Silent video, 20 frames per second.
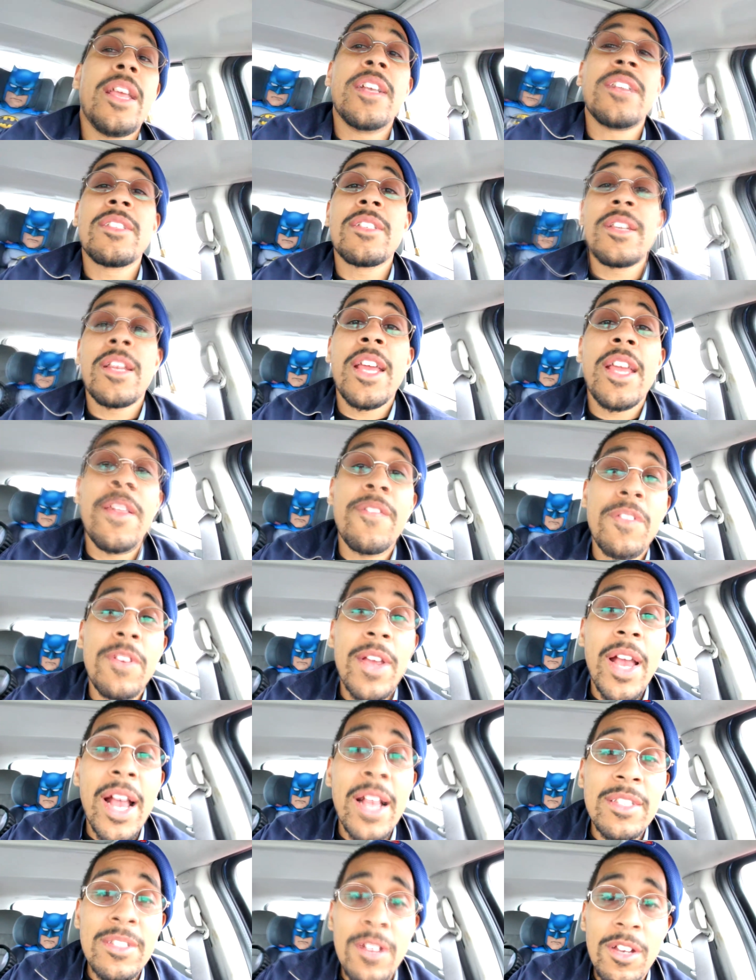yesterday, if you
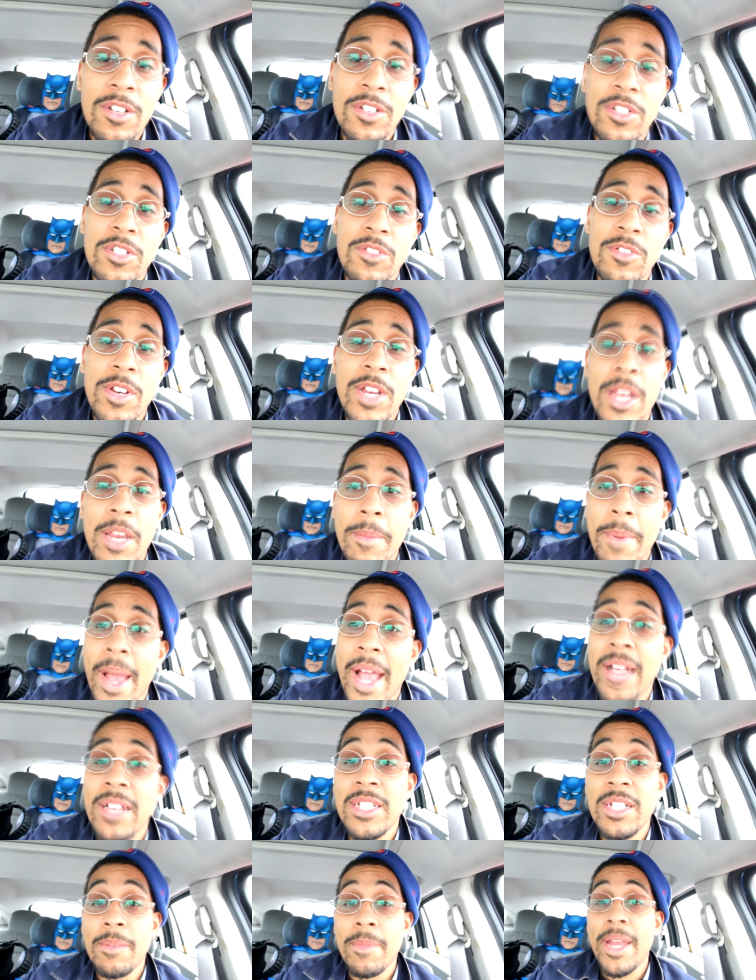guys saw the stream, I
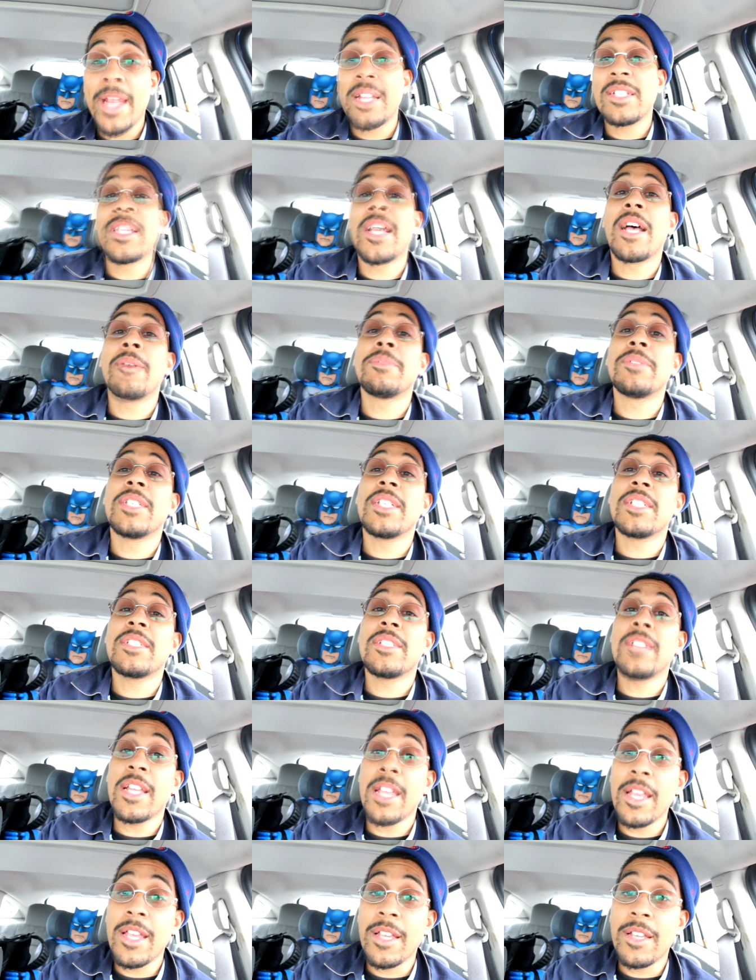actually made top
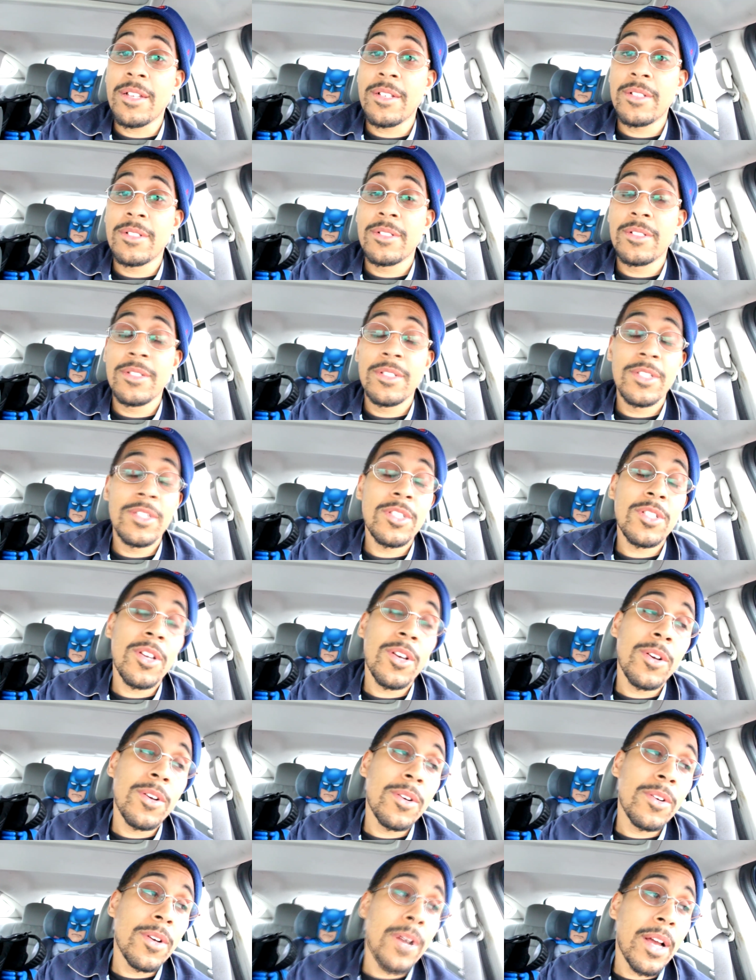16.
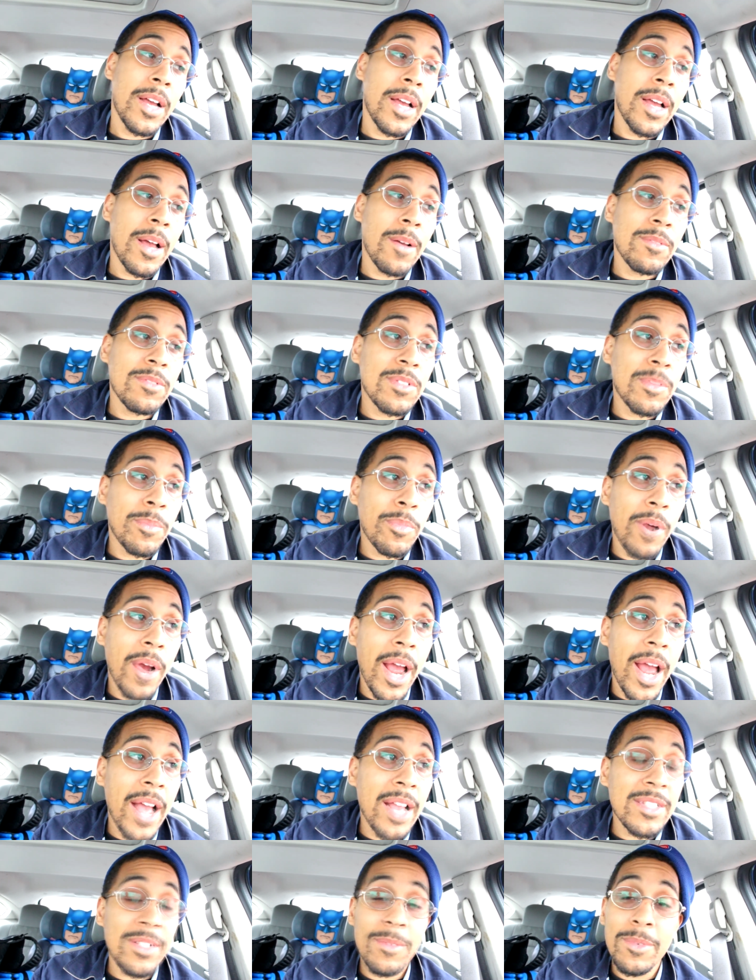So I was
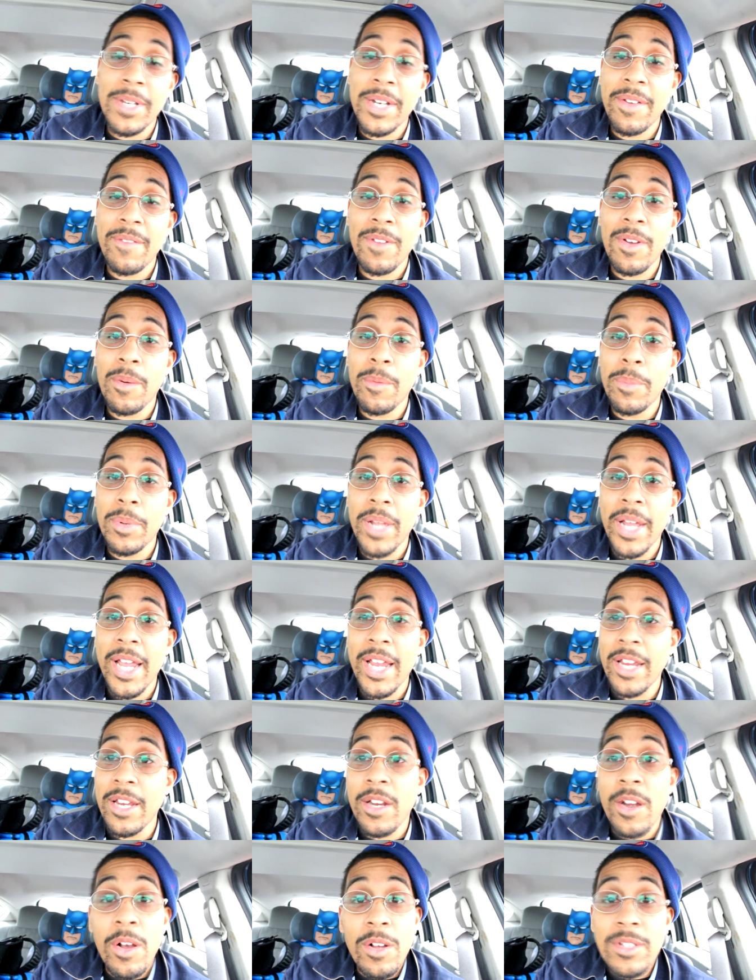surprised. I wasn't even gonna play.
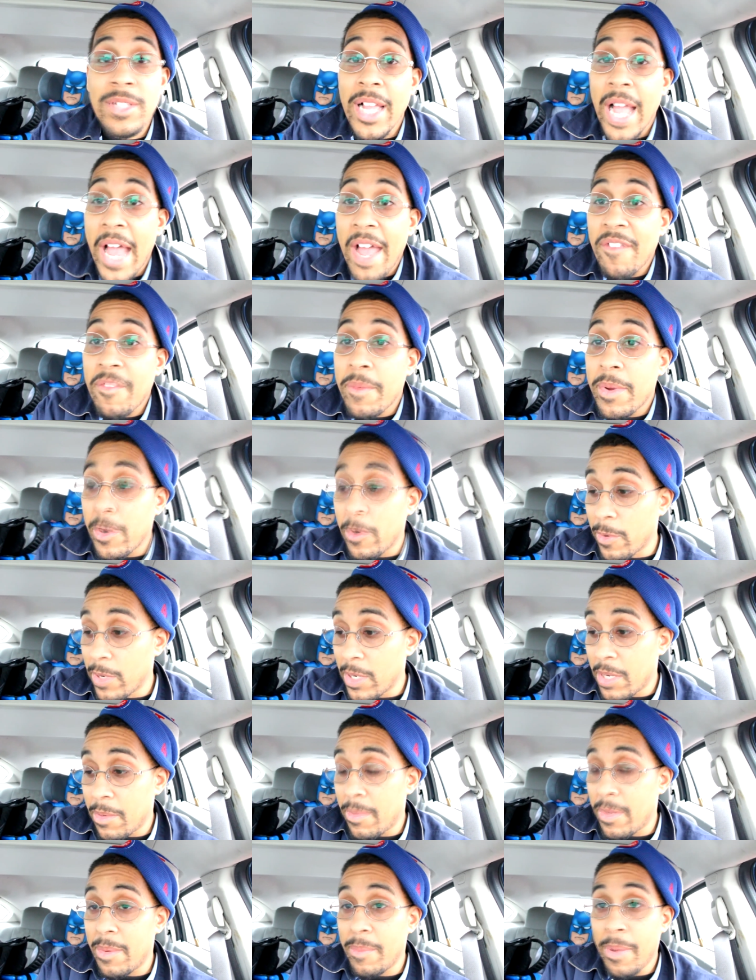You notice I haven't
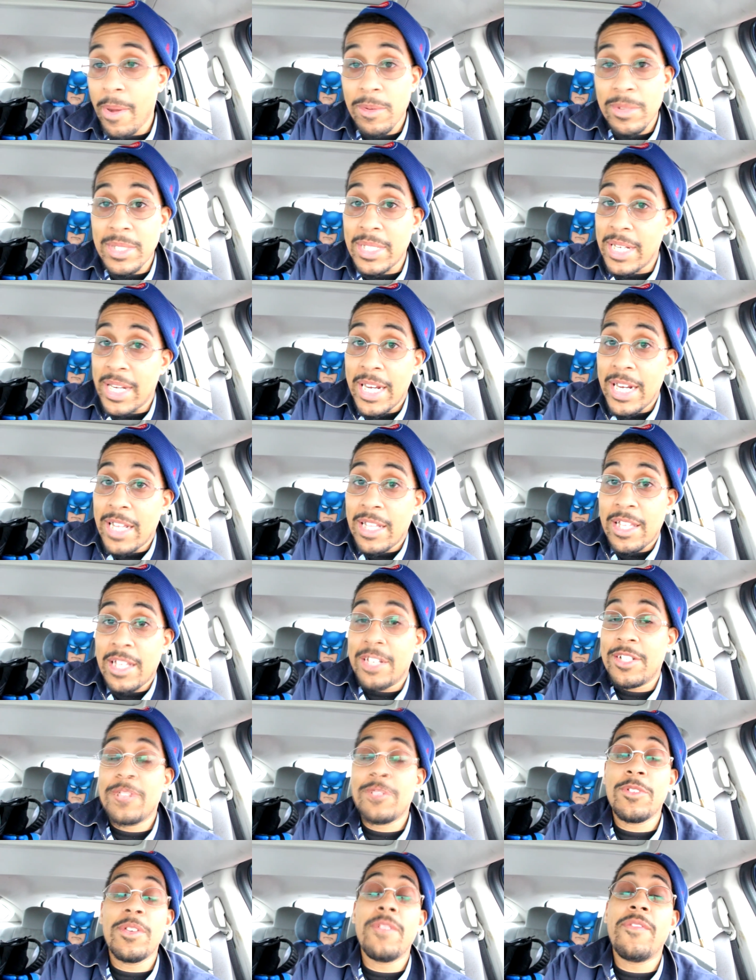really been posting
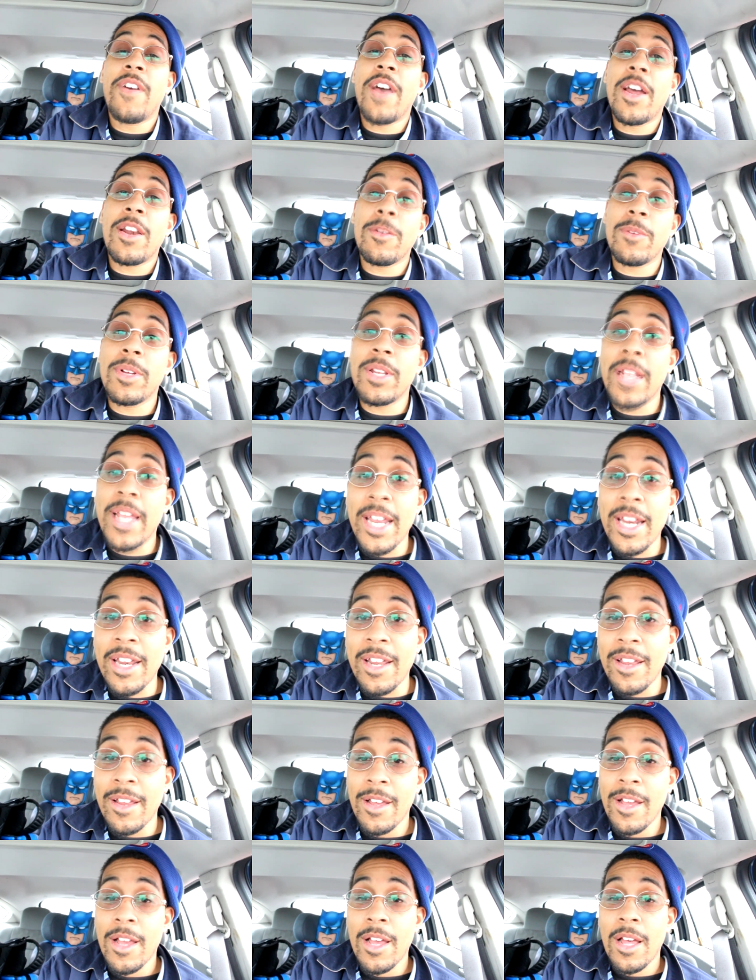anything Street Fighter
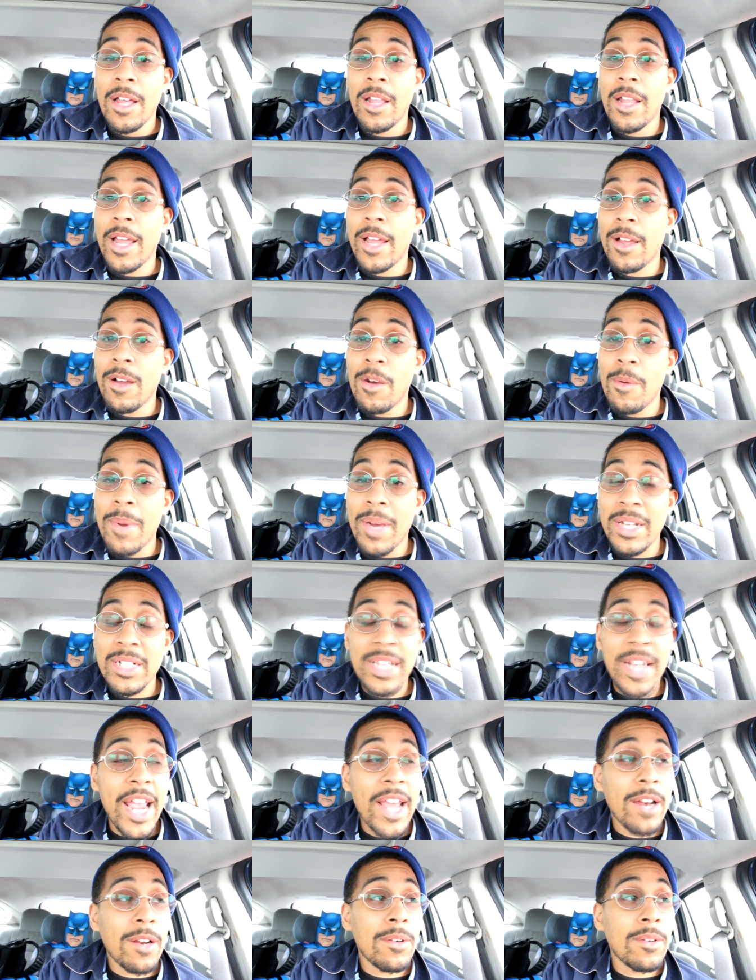related, like on my
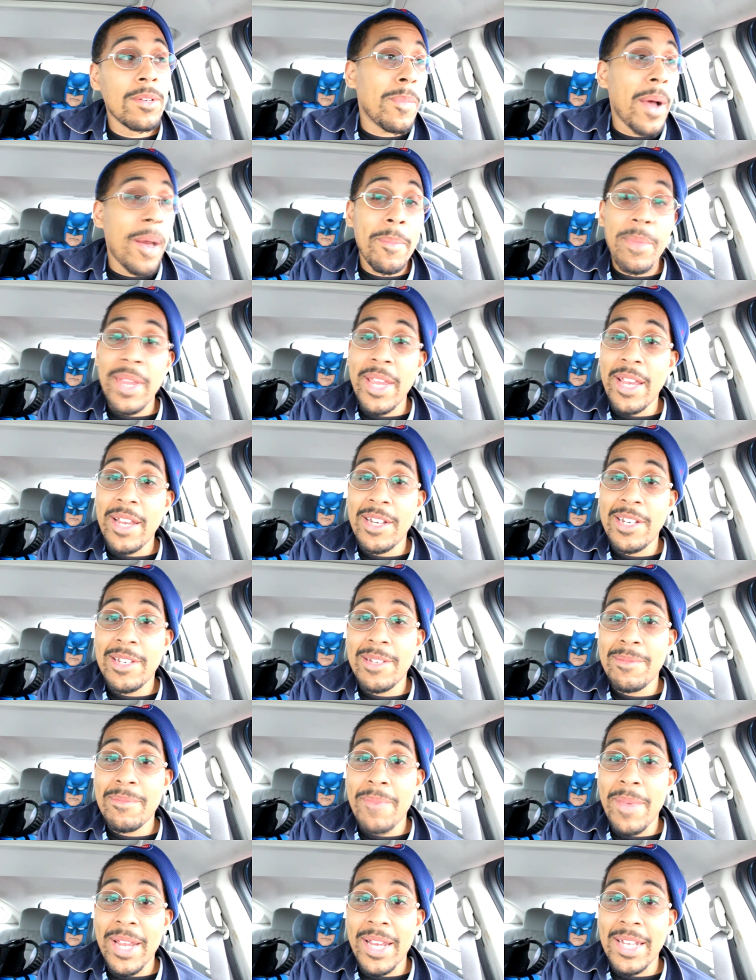channel. By me
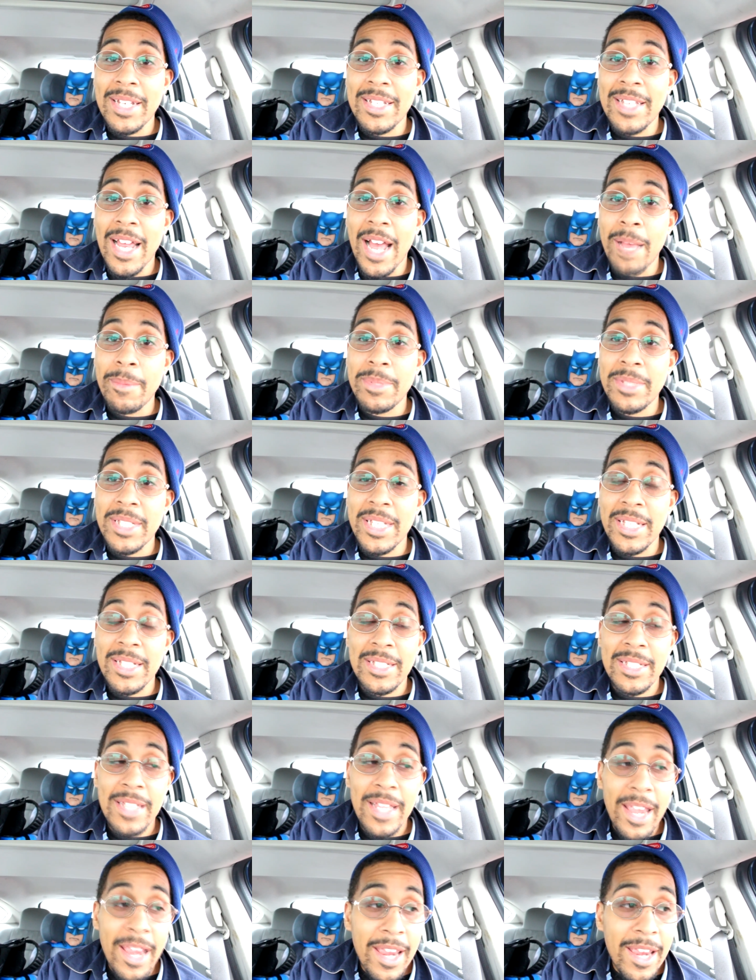making top
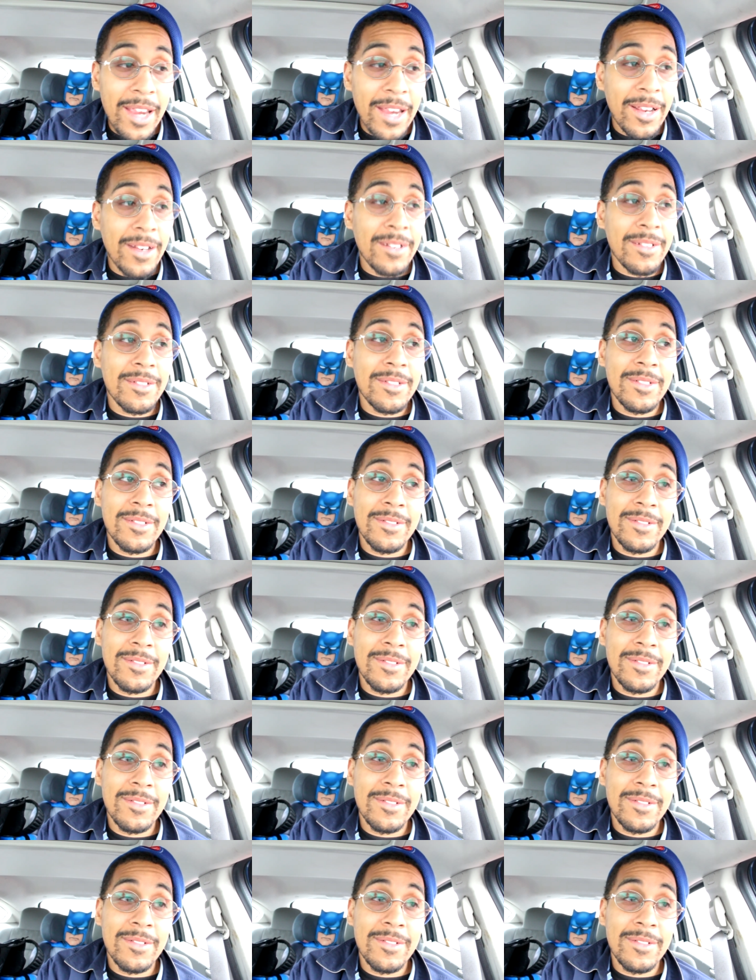16,